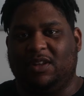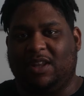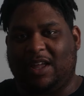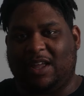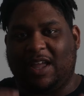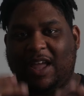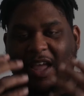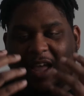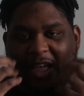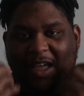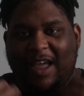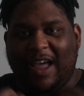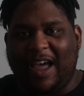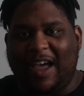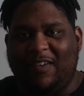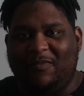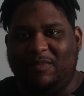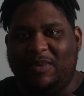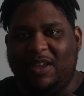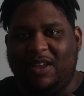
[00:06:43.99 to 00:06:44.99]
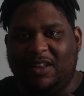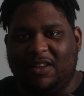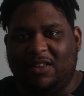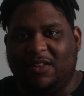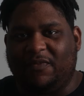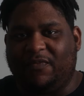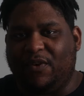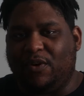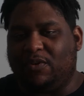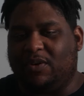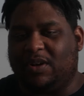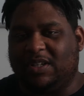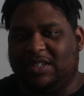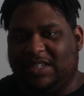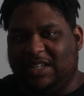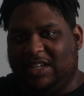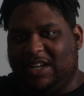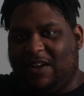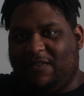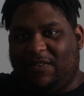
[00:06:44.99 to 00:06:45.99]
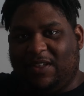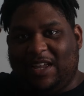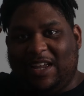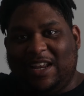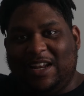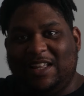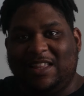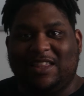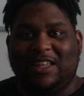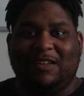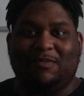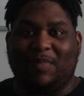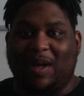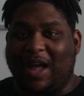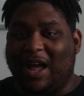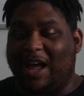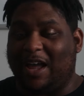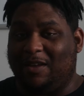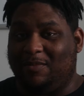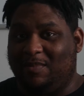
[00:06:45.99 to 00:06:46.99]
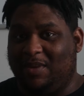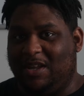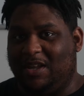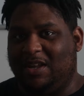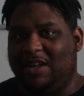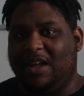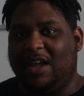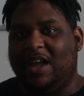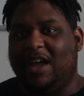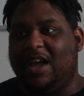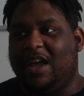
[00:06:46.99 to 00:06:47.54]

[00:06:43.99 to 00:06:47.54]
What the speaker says: like have me in the focus, and definitely anything behind me,